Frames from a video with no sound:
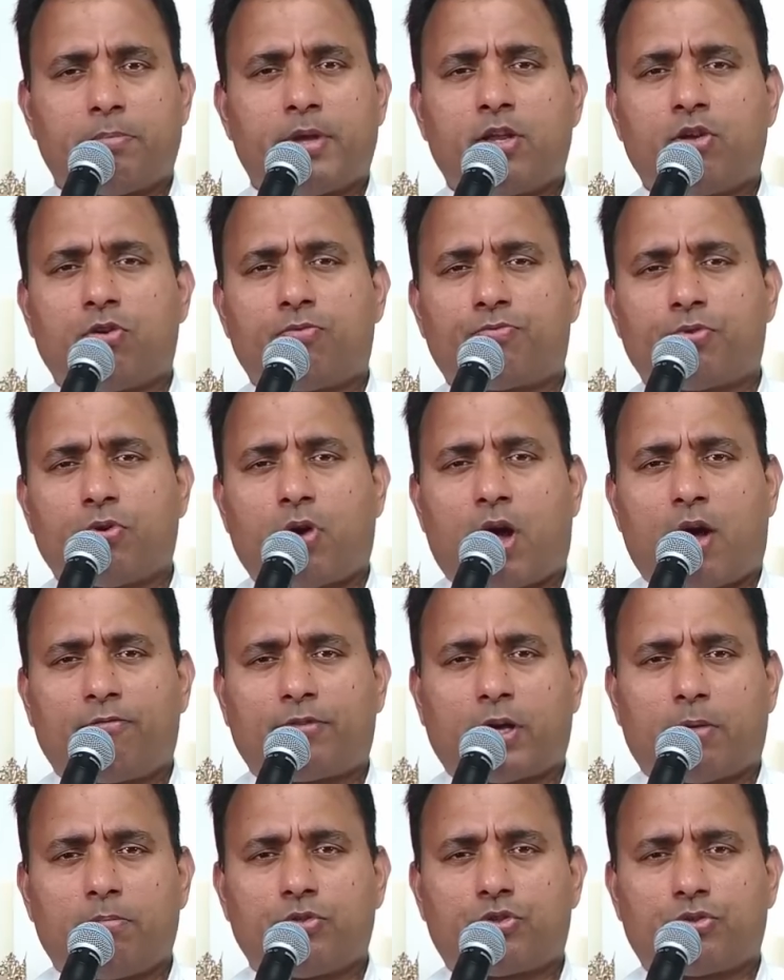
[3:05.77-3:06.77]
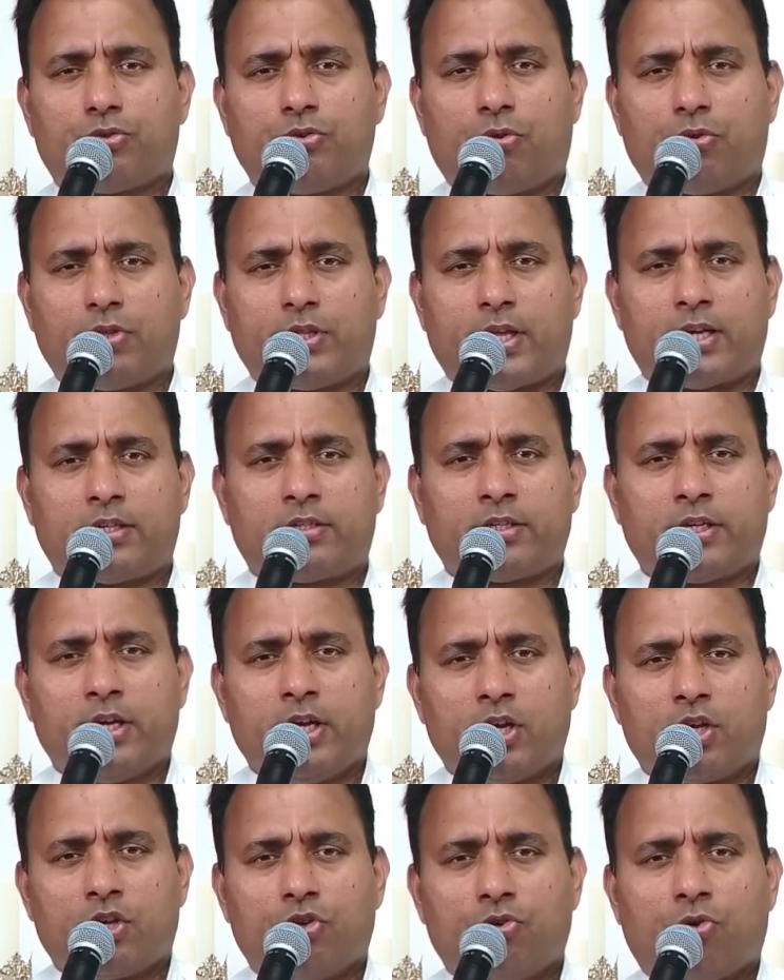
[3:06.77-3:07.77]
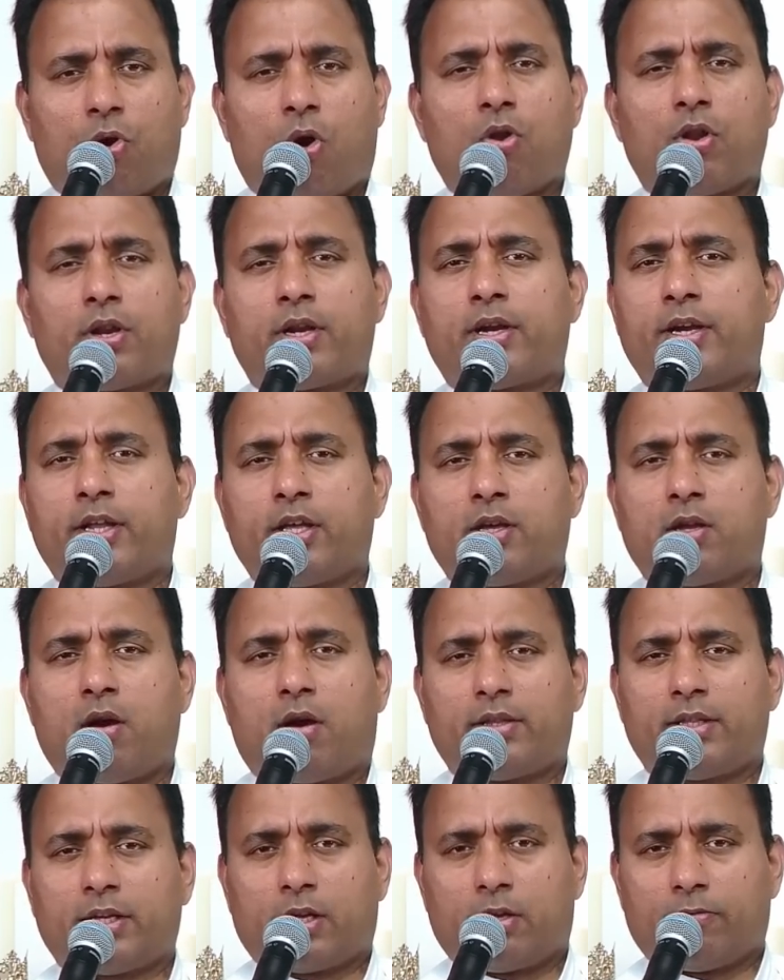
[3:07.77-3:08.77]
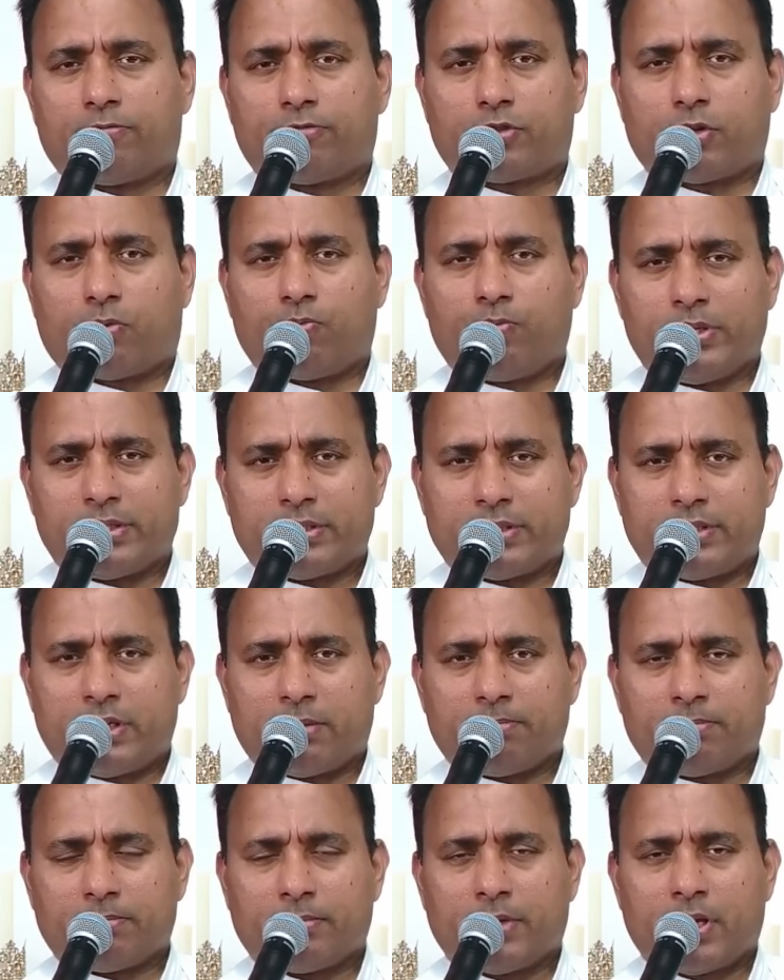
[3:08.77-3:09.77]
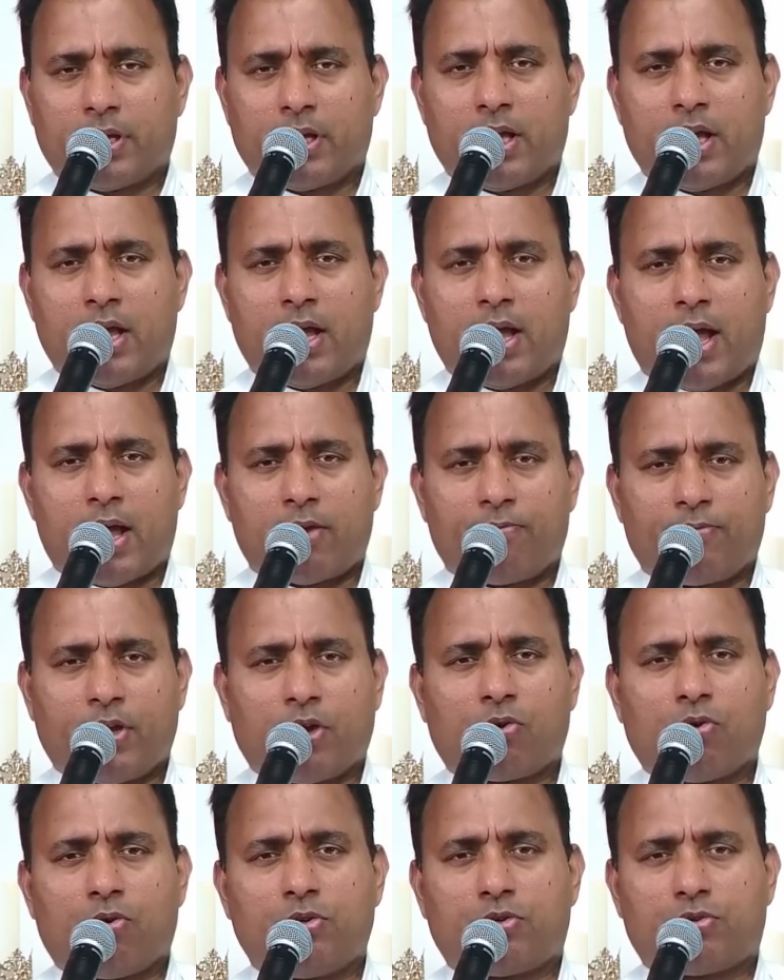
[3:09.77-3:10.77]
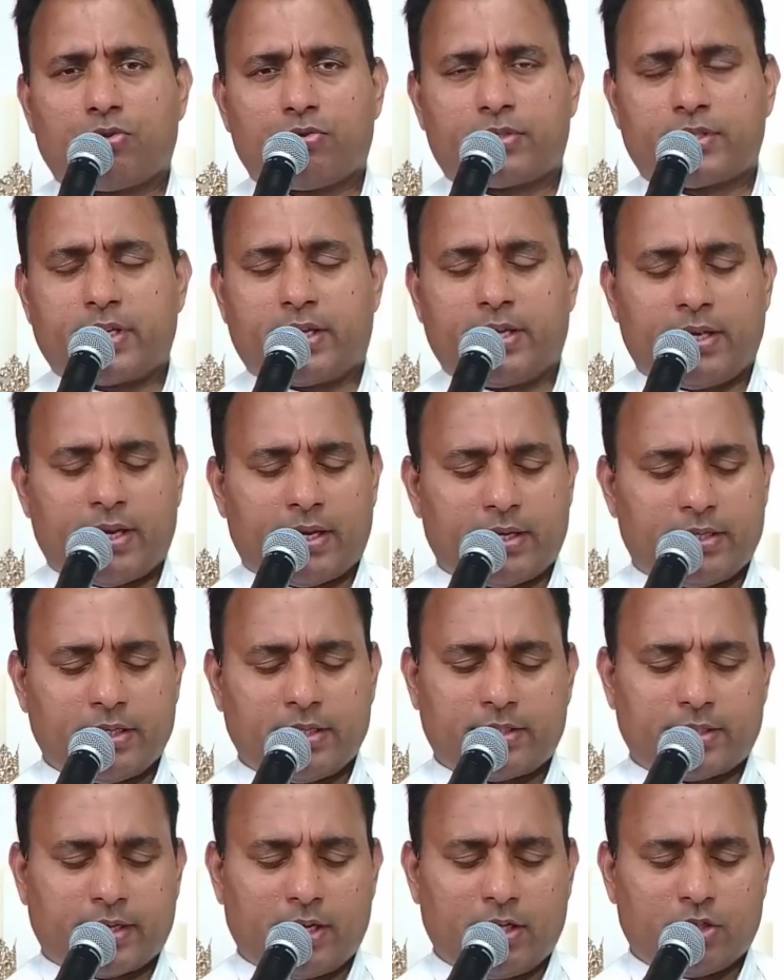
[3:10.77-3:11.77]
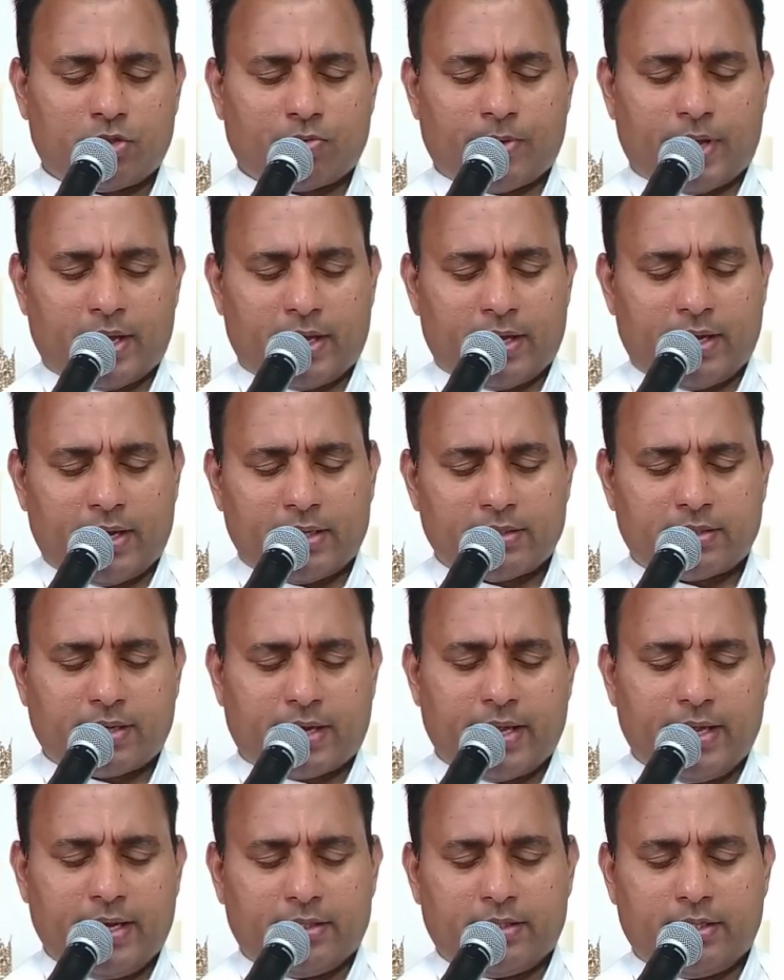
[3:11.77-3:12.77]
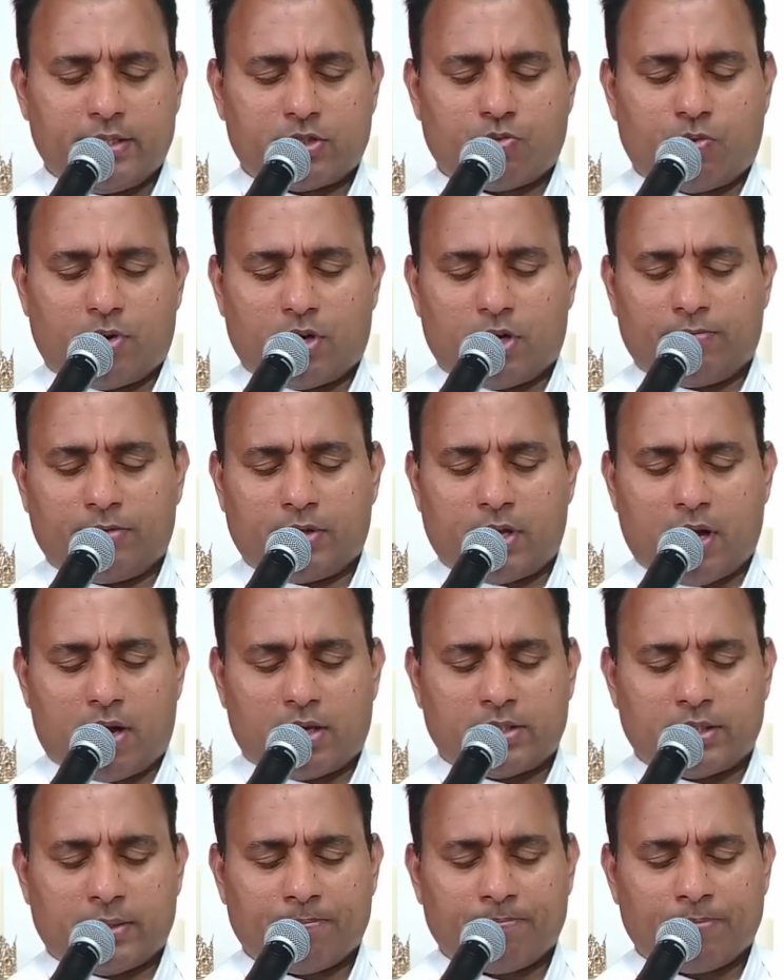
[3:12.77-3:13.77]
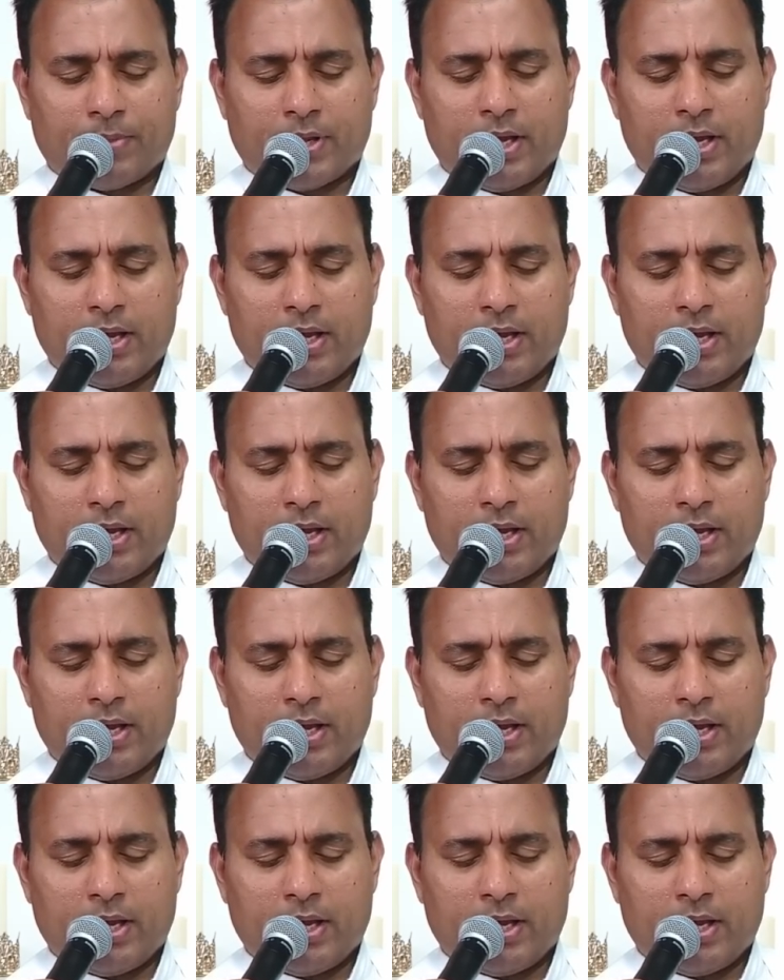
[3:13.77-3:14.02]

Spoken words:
Many of you have come to know that you already got the gift of wisdom. And we are going to see in a detailed way. Let's read this word of God.